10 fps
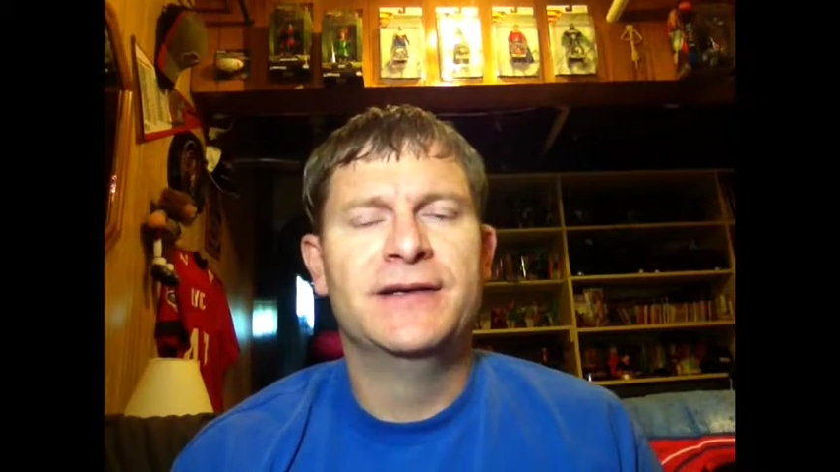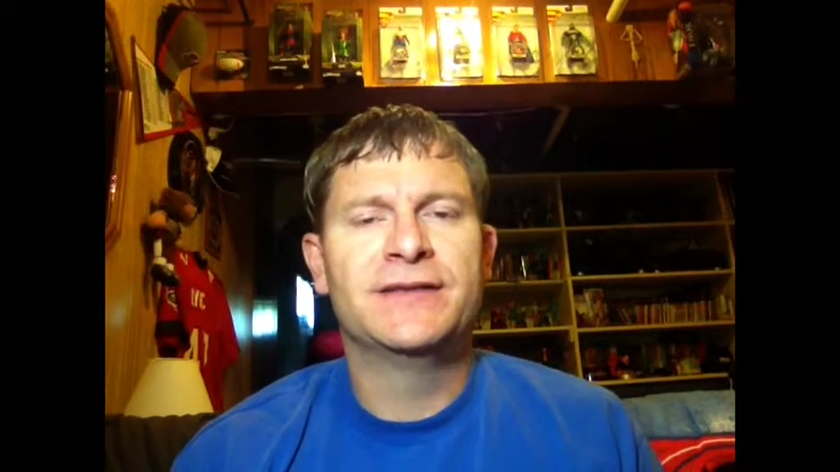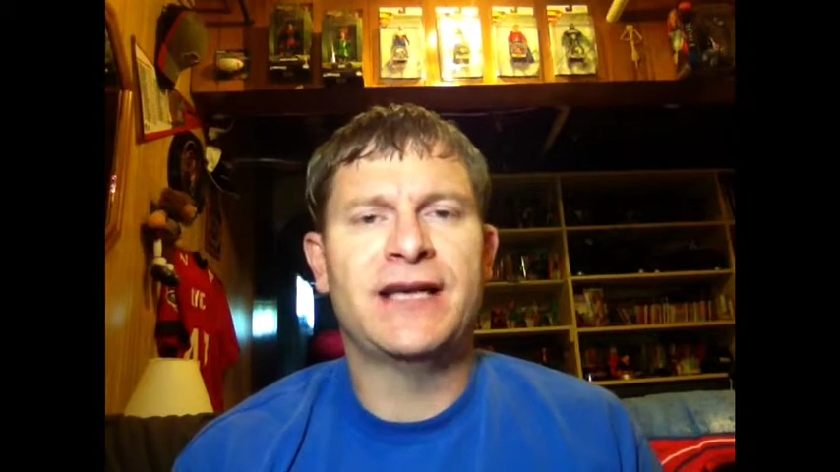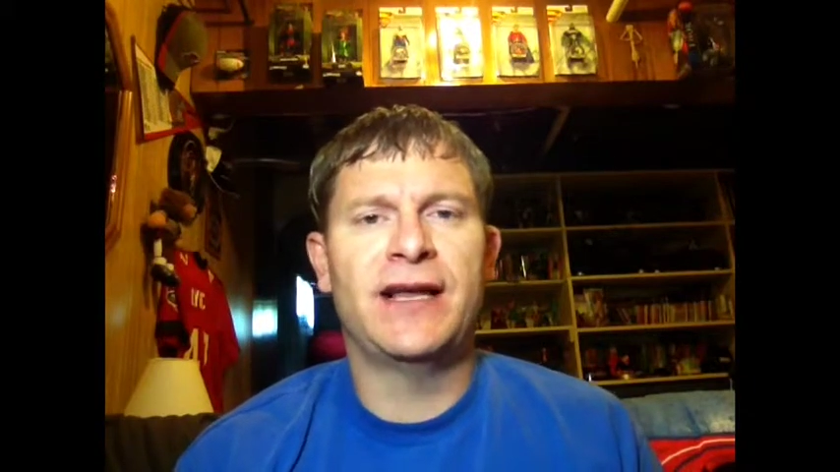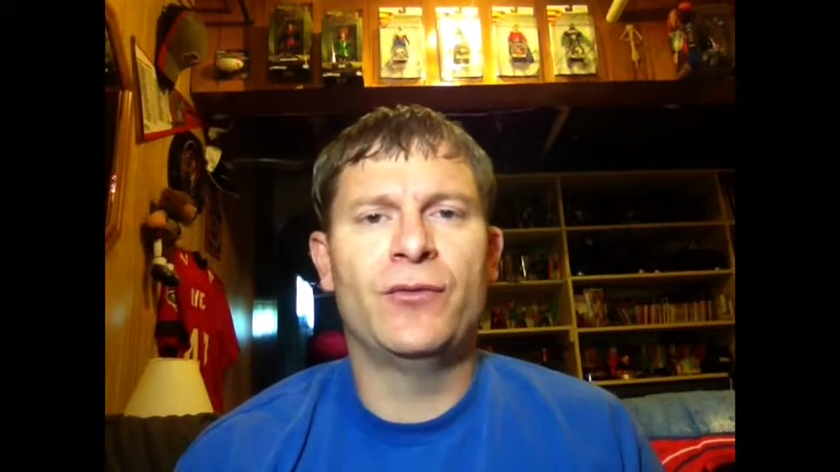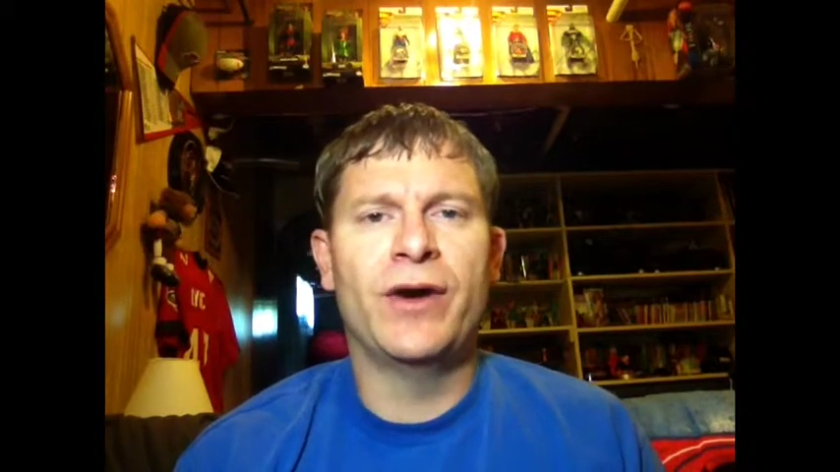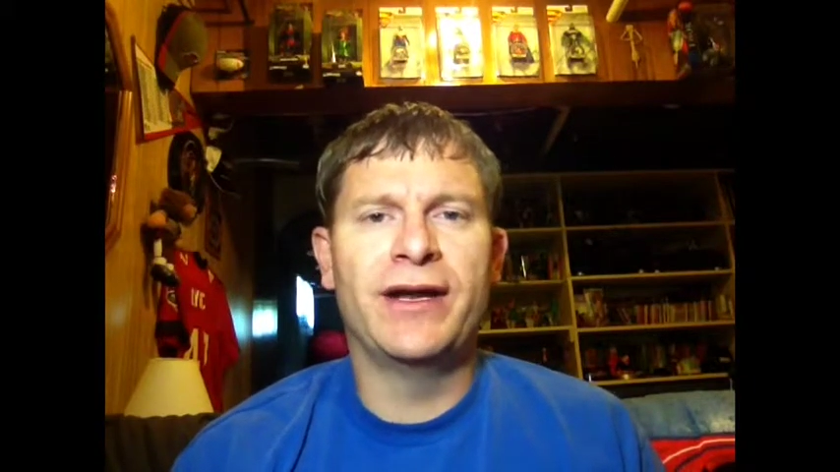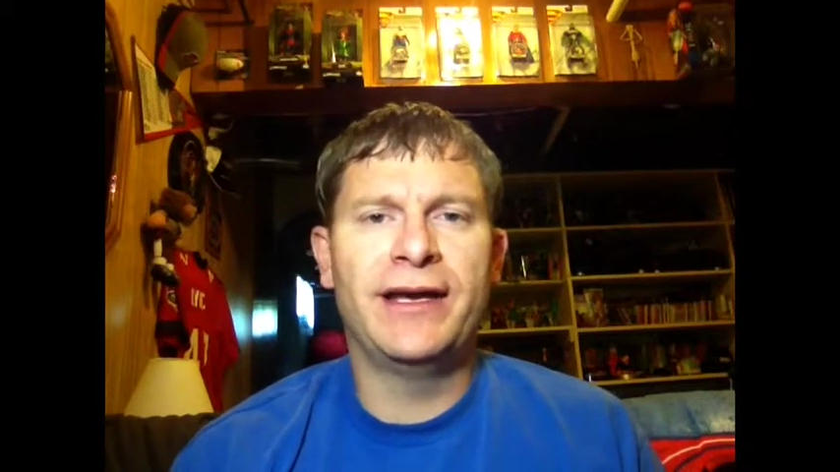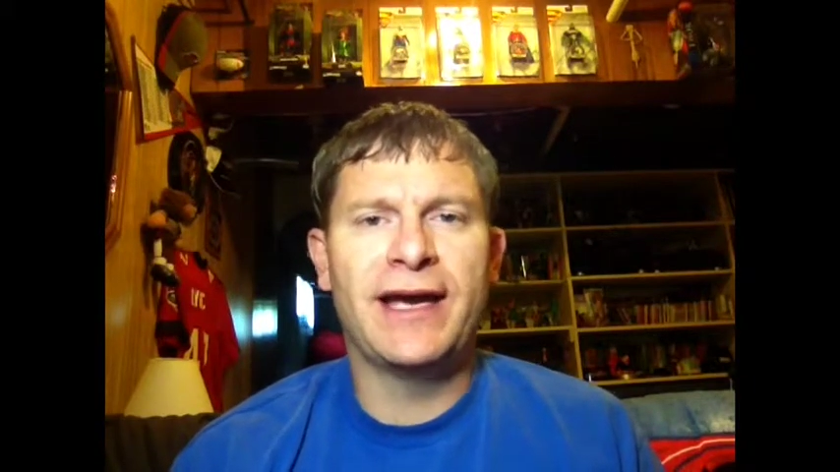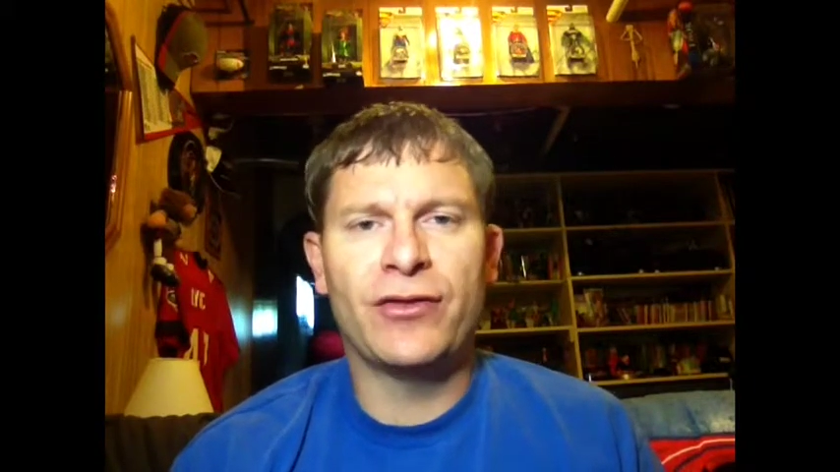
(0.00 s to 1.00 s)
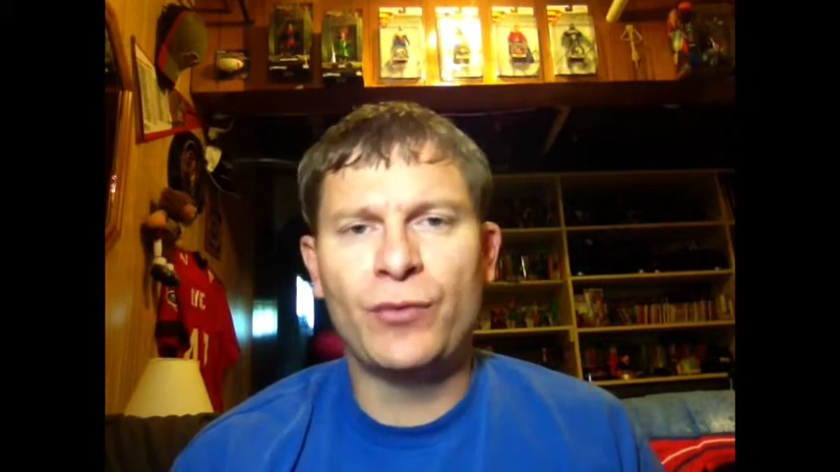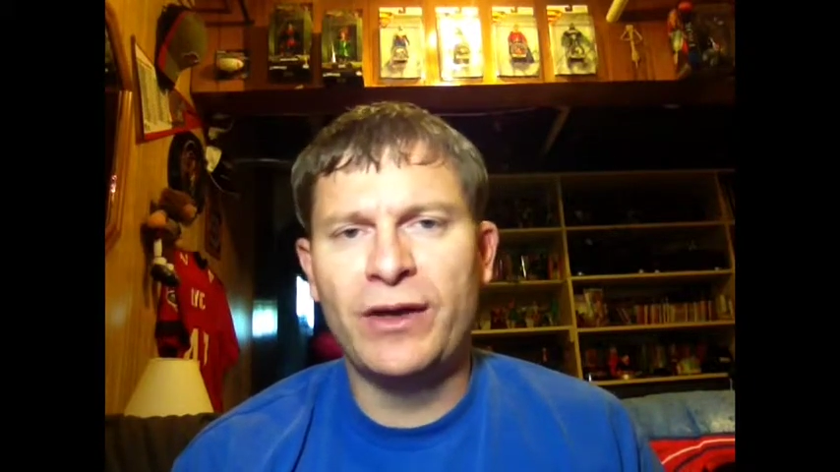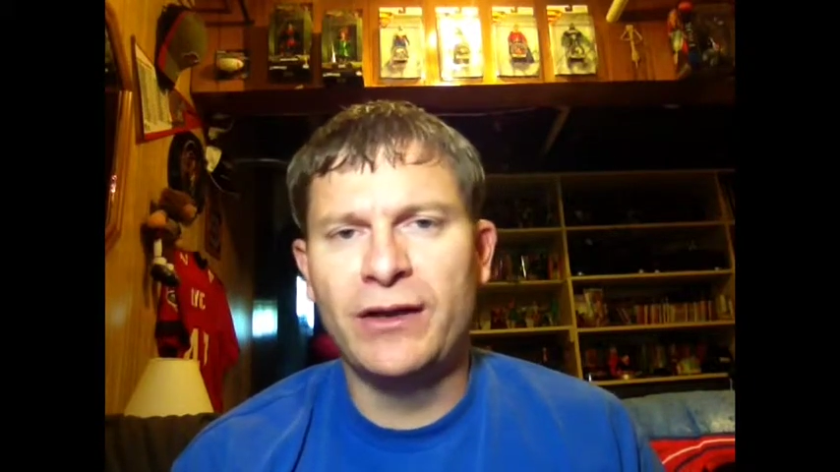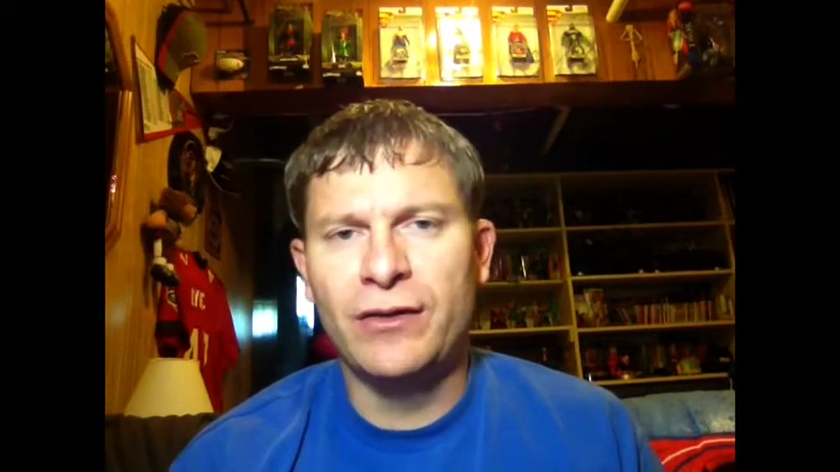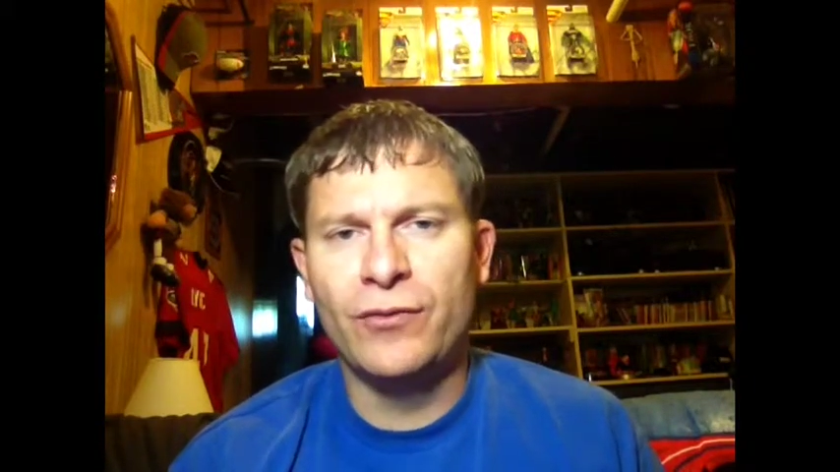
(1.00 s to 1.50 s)
Silent Running had three
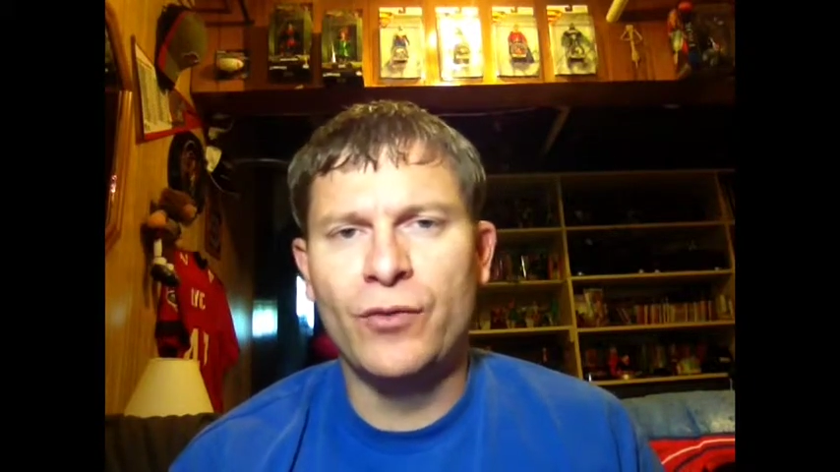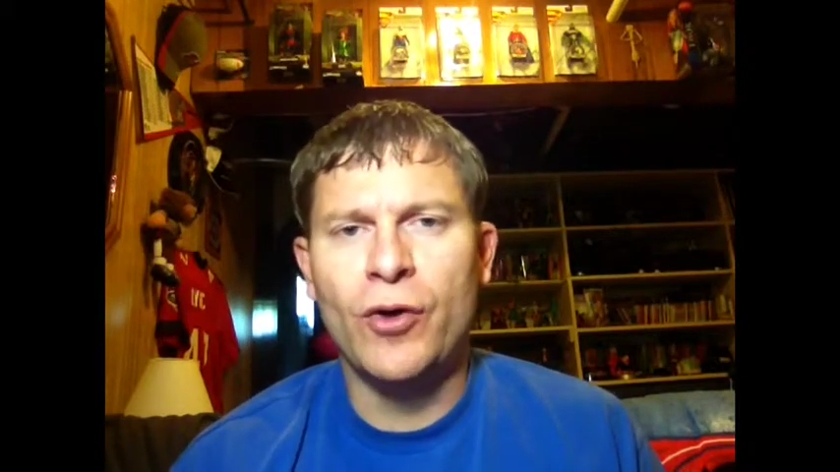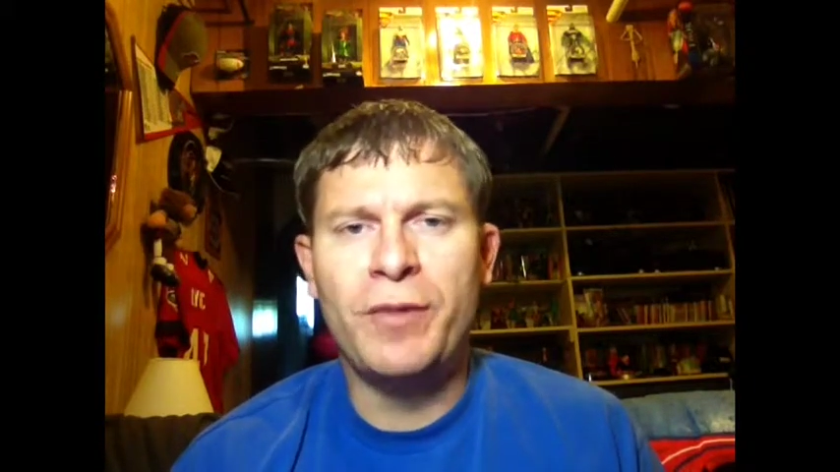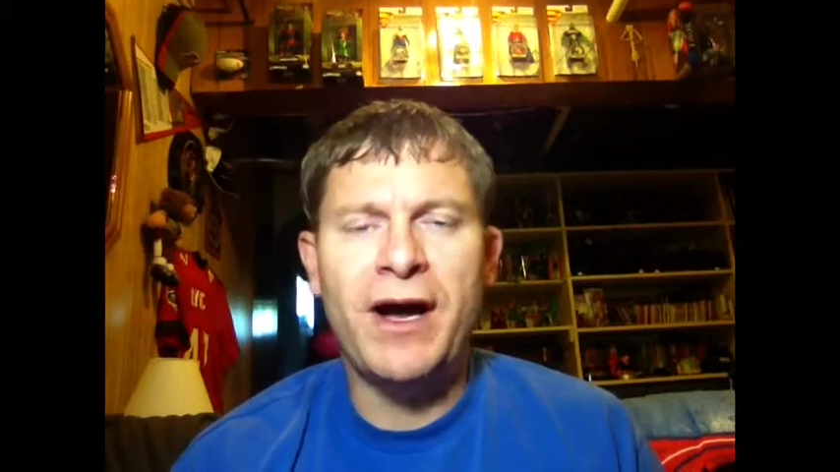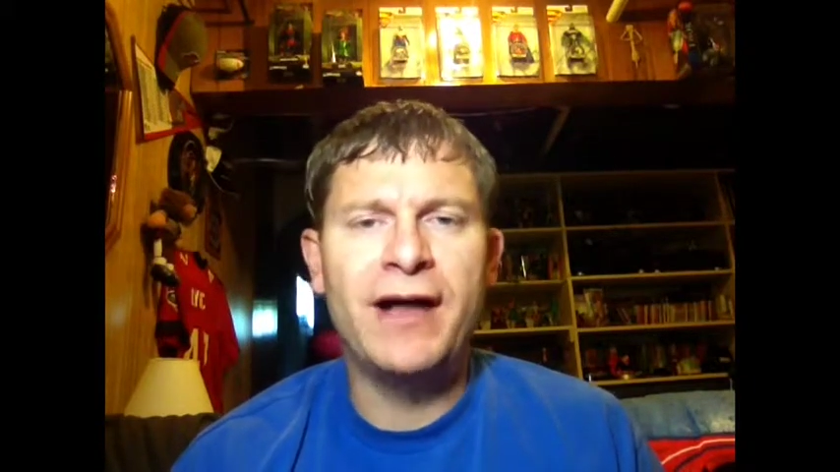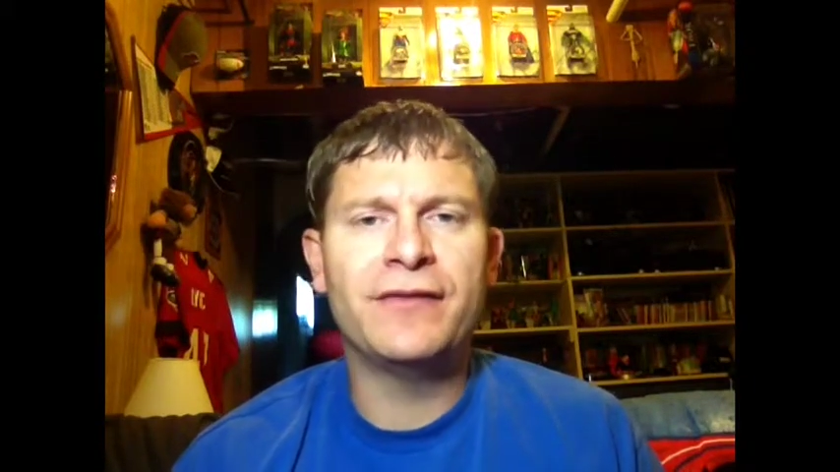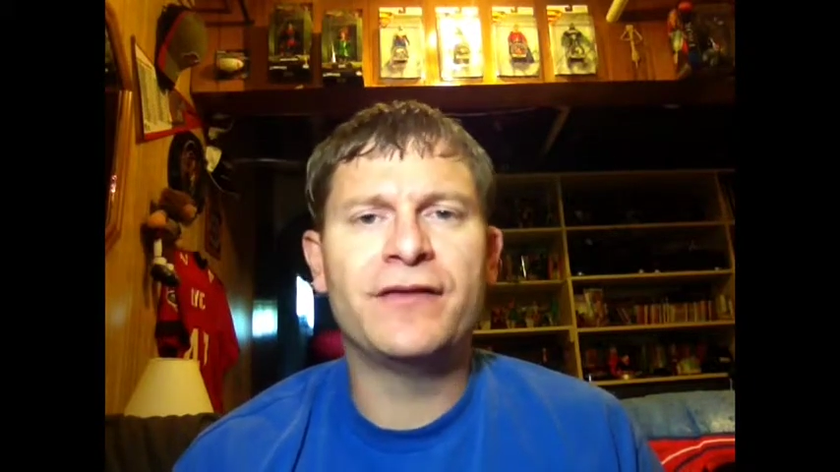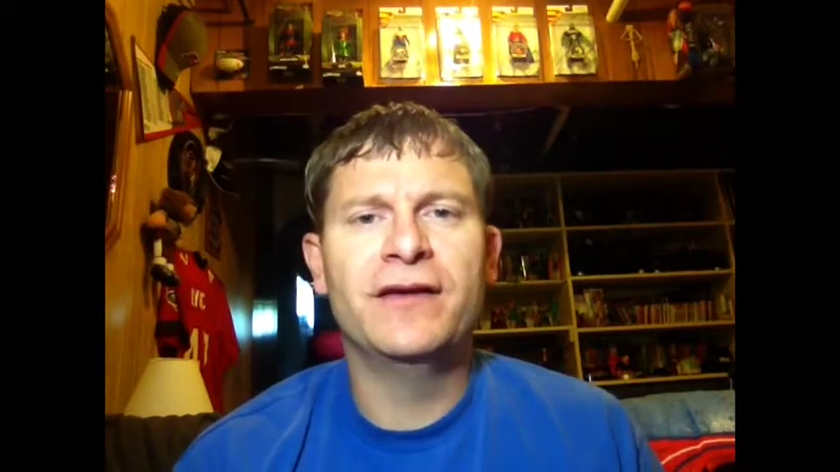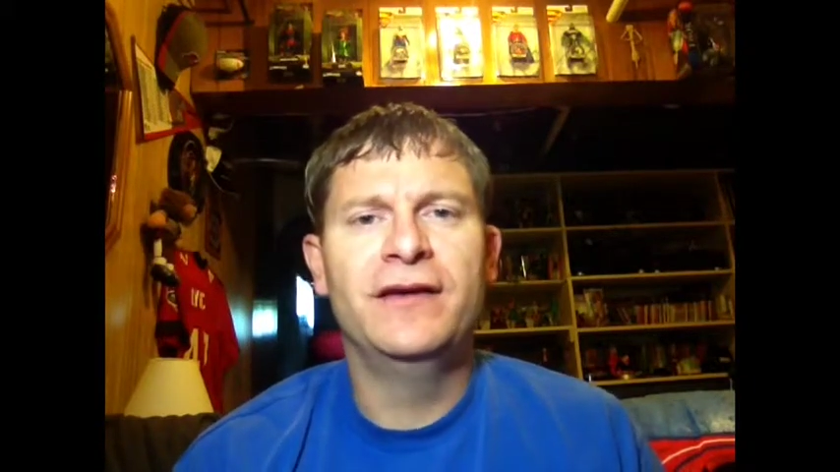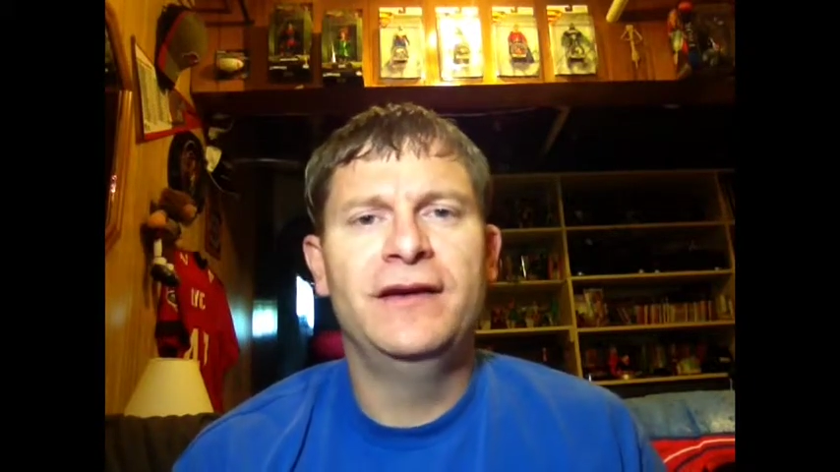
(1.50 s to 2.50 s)
little robots.